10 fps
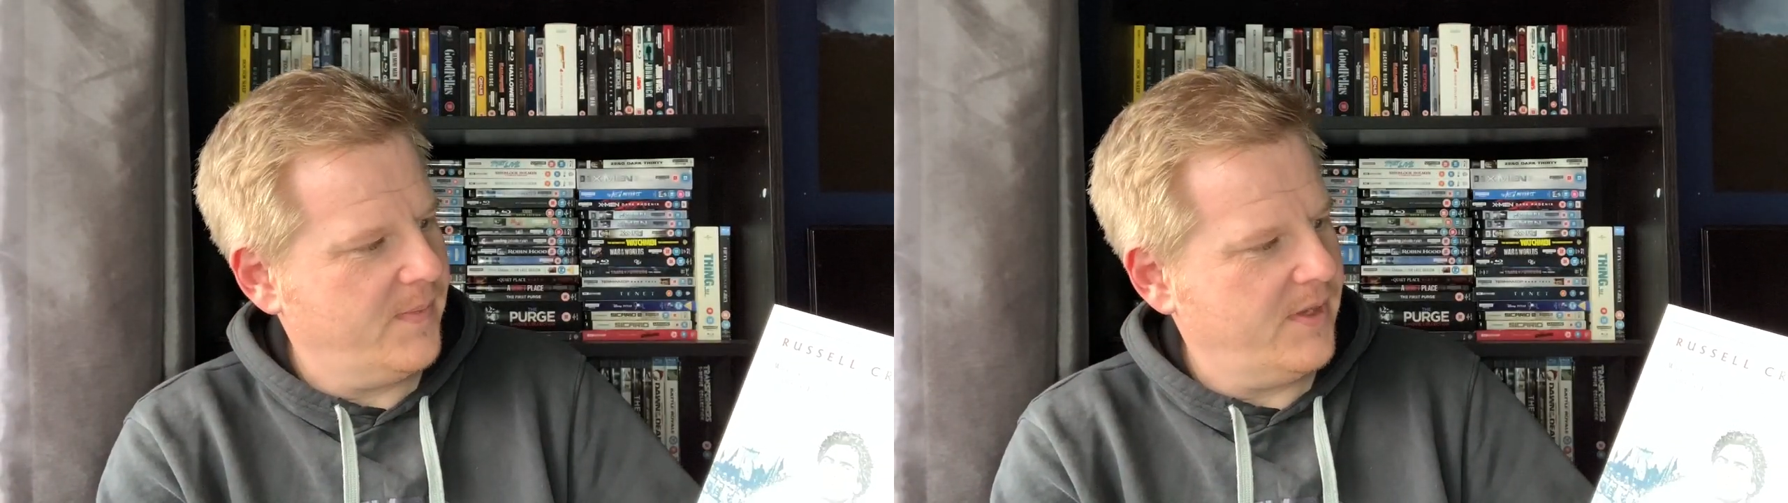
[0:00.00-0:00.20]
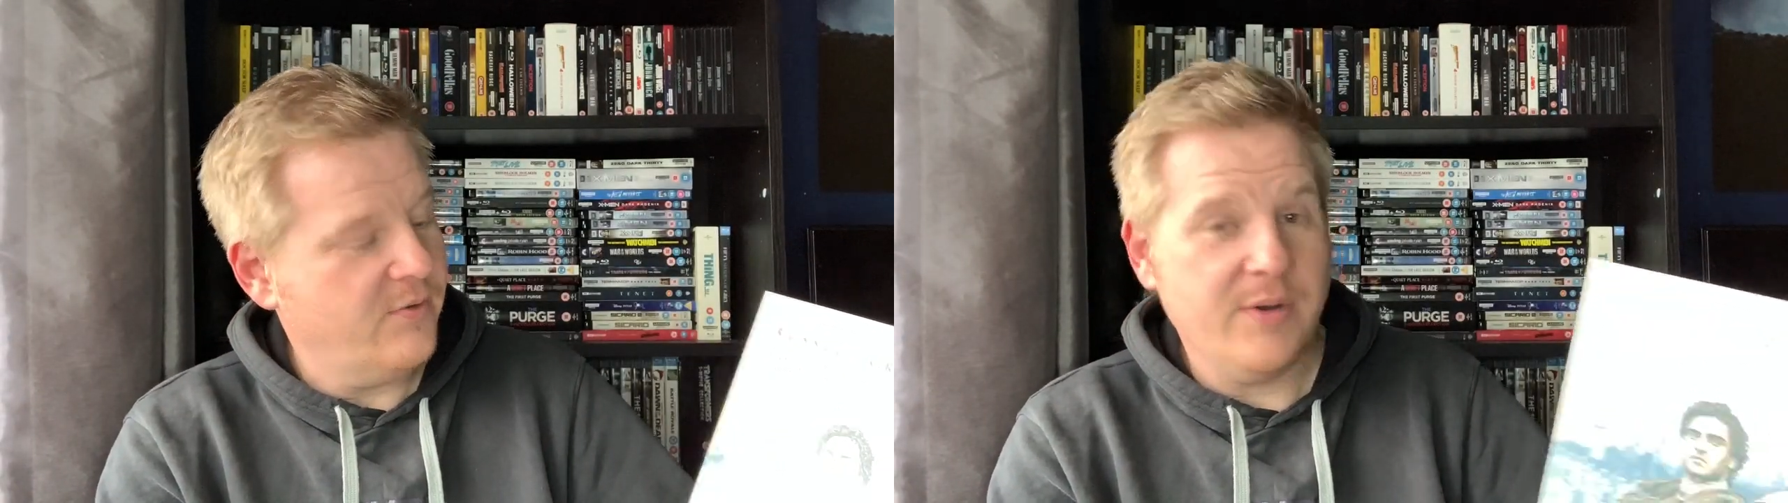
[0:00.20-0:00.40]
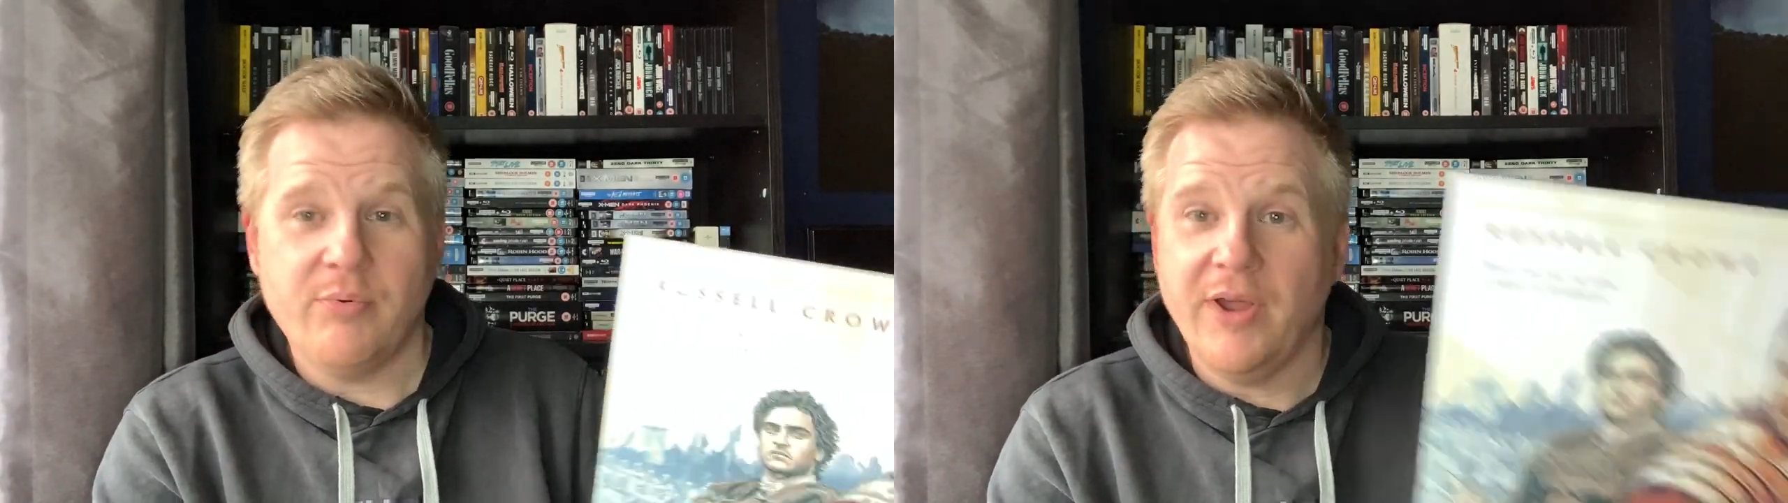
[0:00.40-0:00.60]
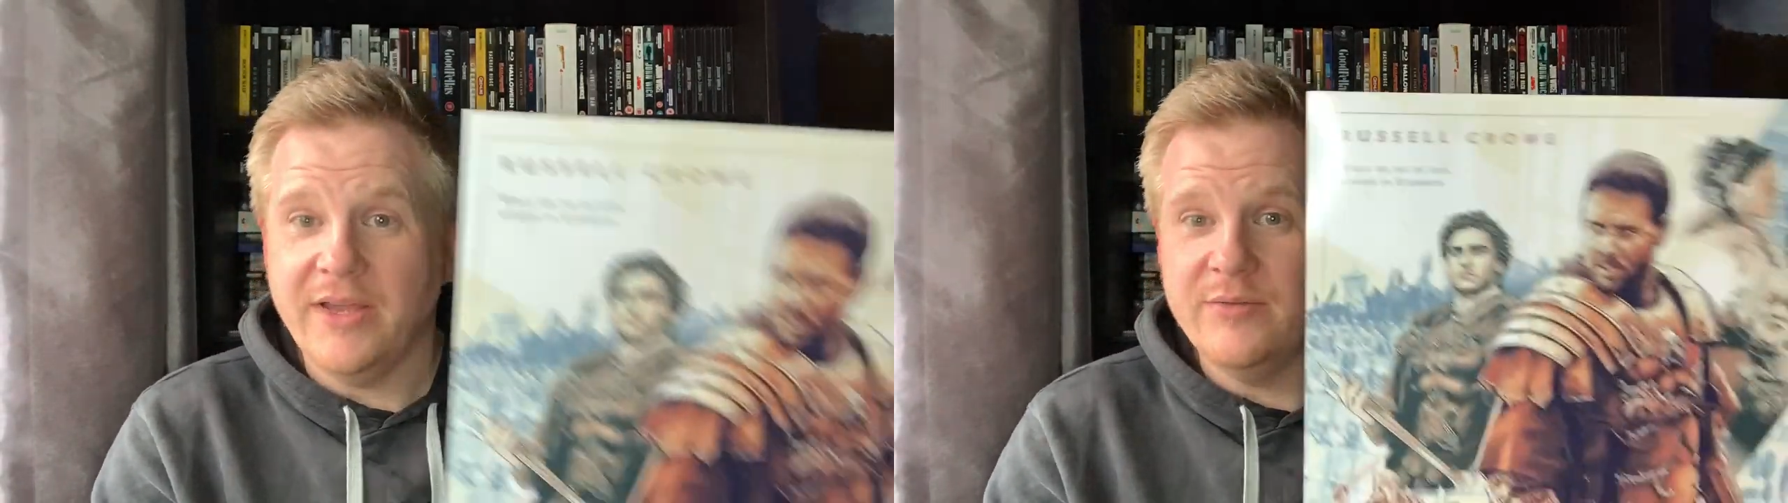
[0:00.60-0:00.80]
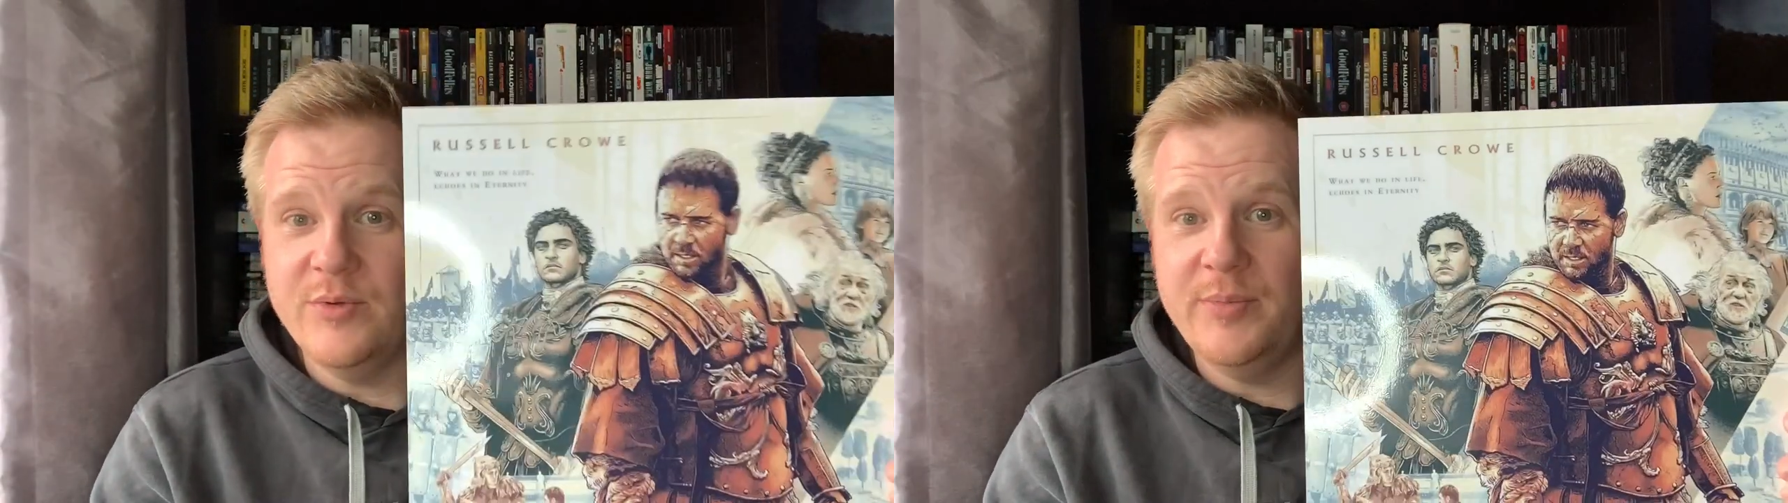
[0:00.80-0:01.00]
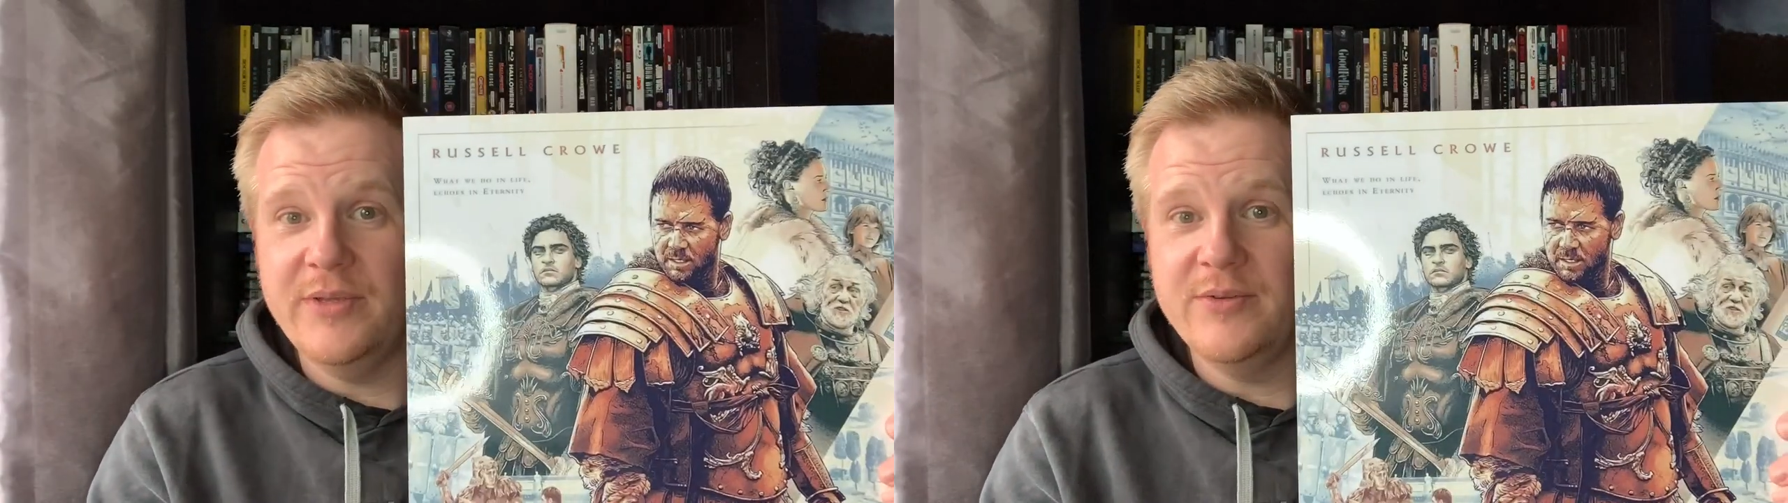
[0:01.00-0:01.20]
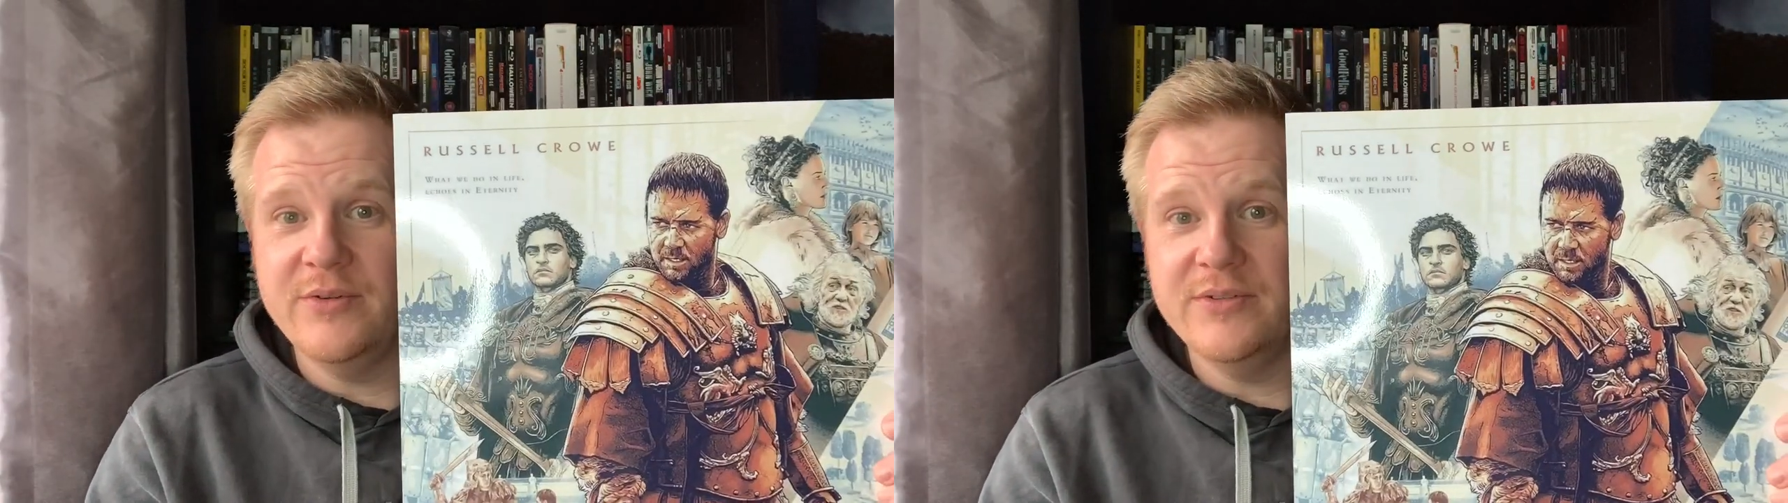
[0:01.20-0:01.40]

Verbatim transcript: great pride will be going